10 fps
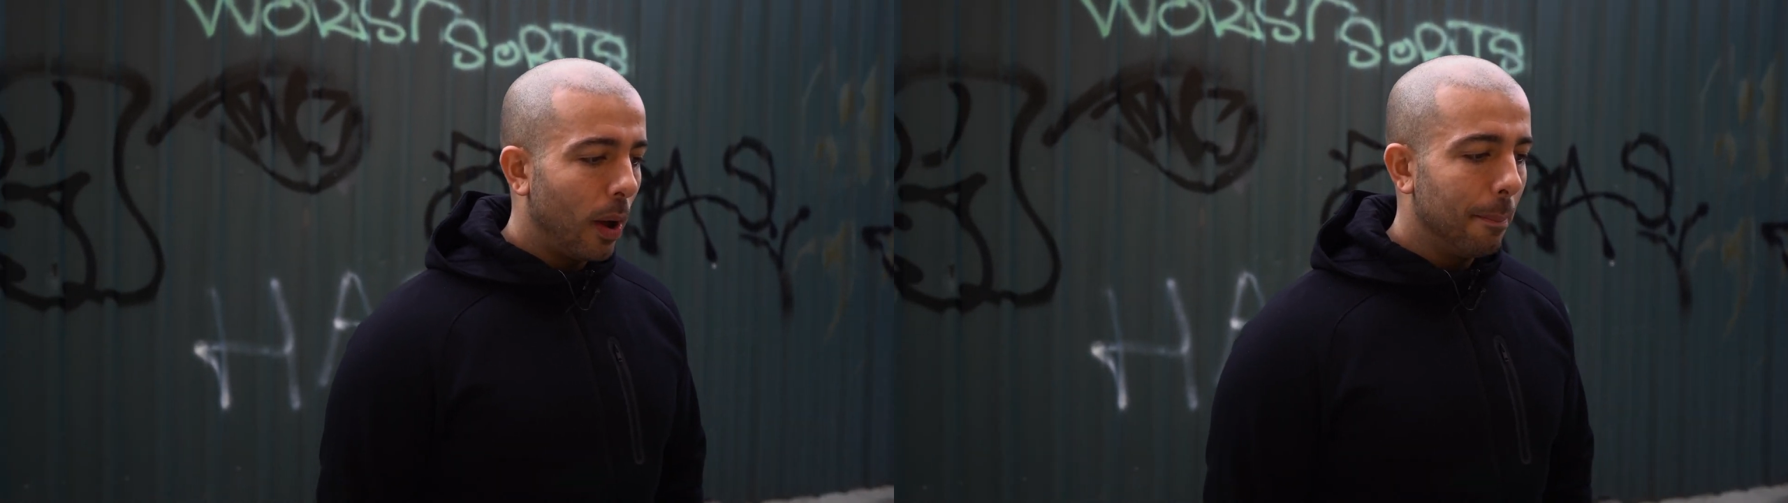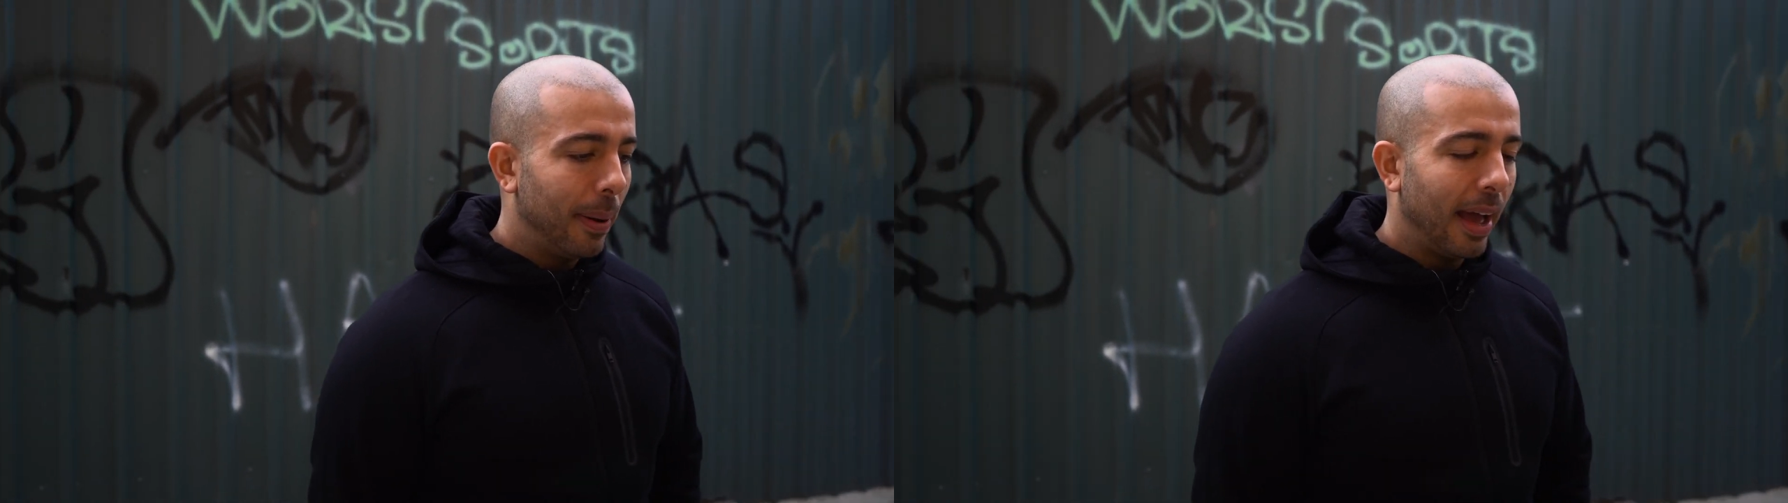
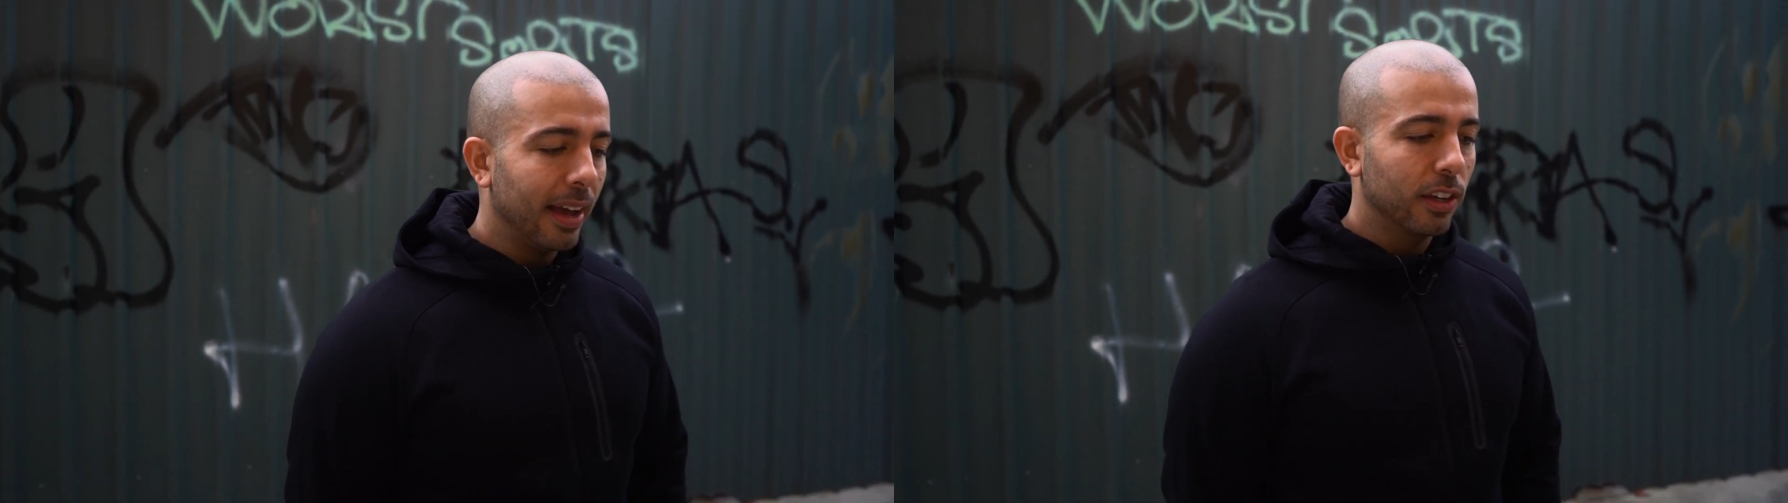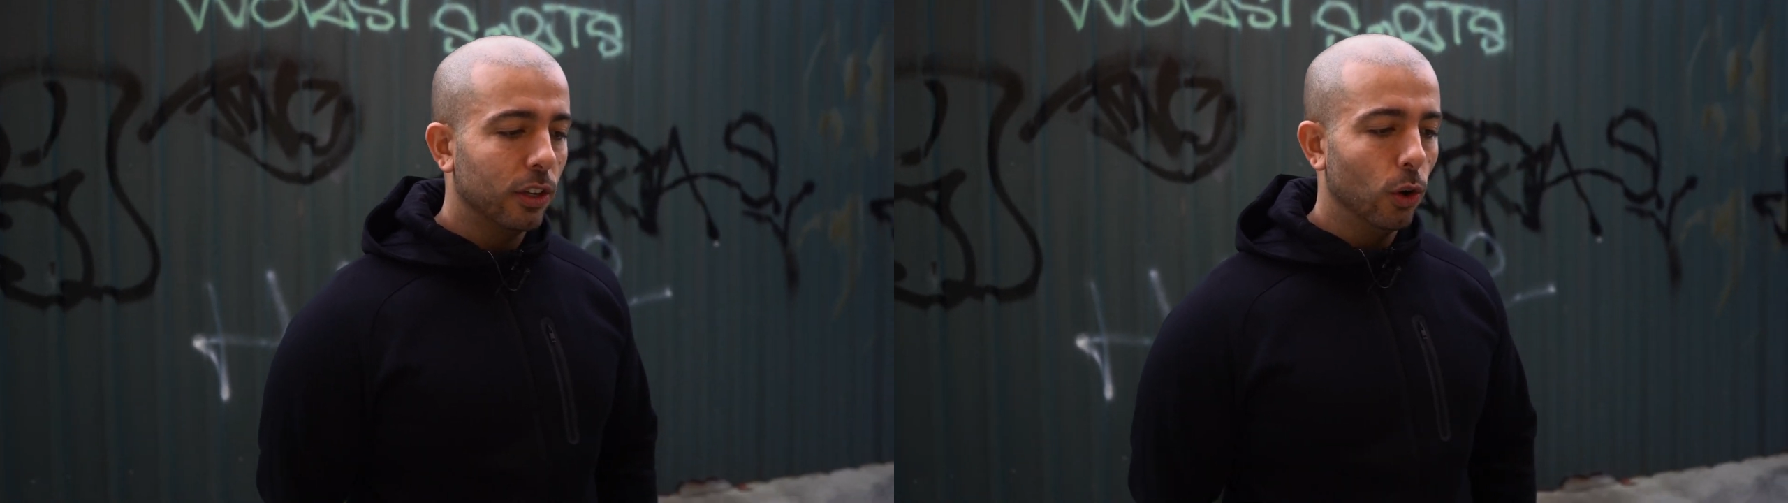
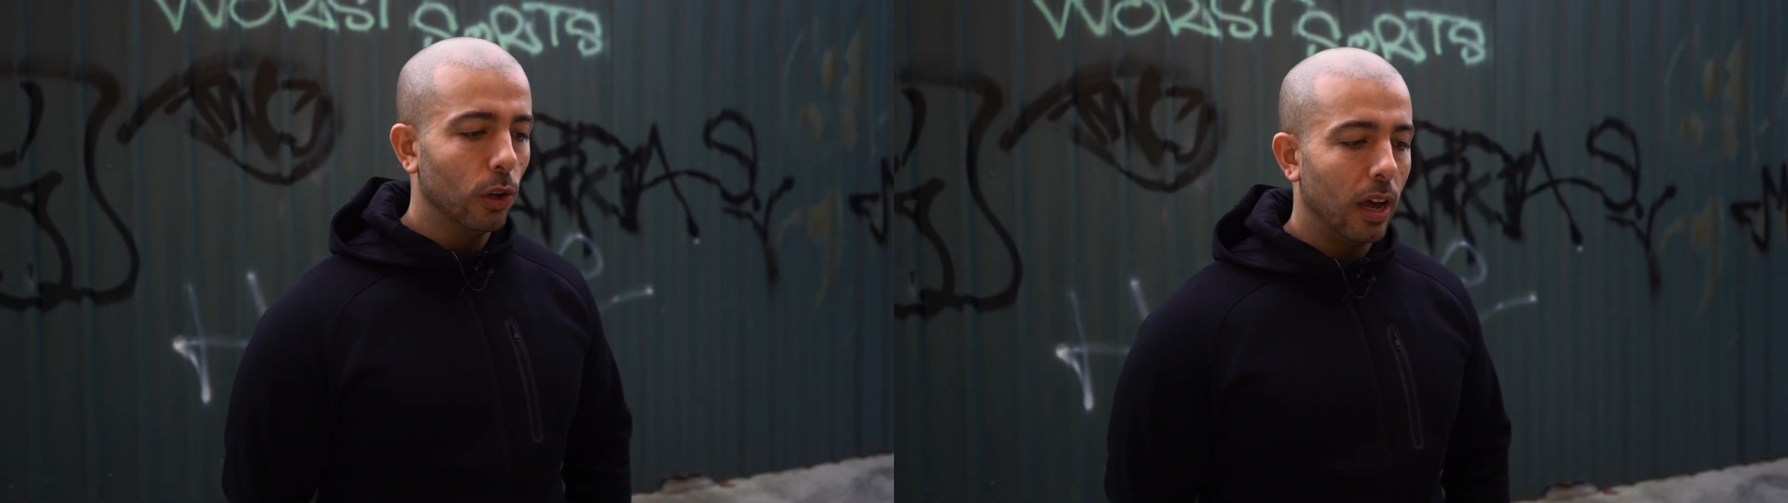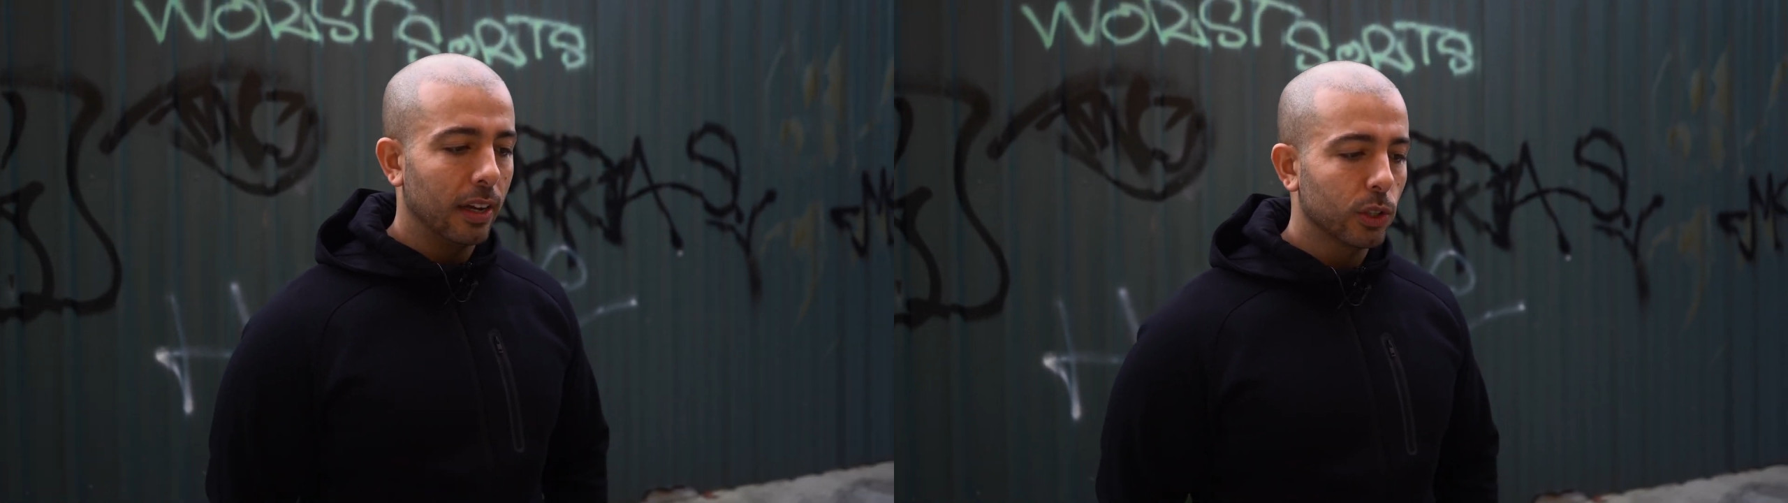unpack your
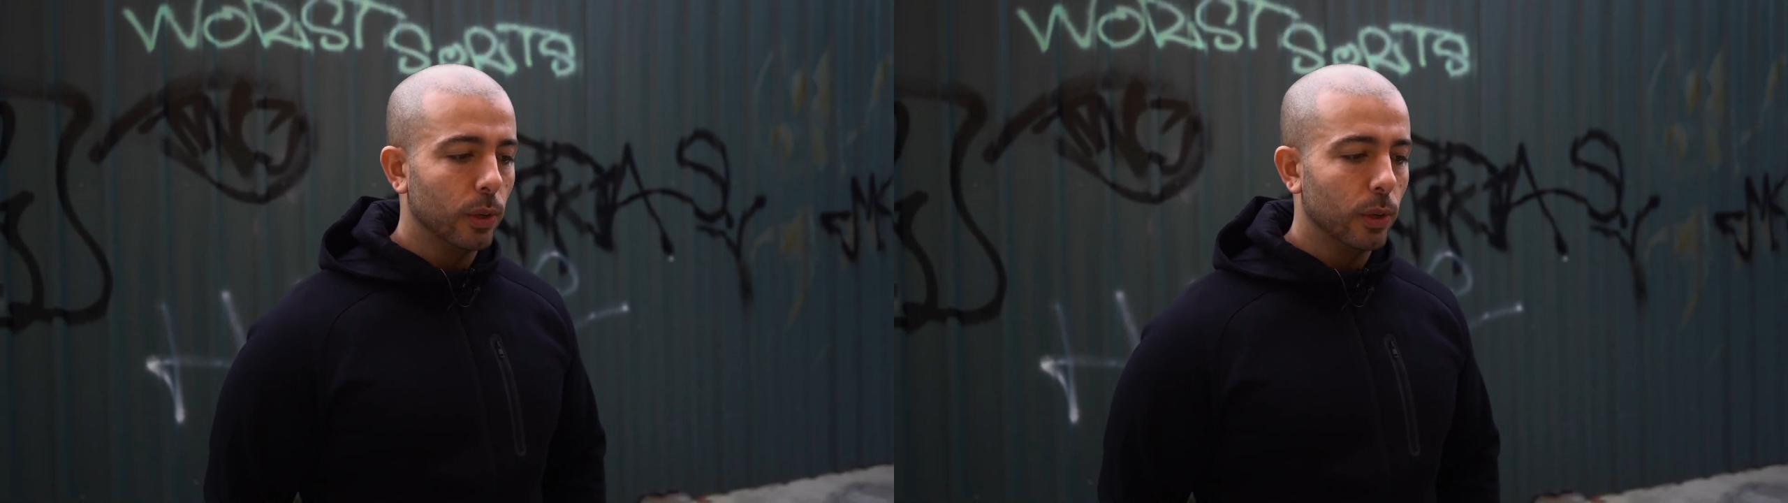last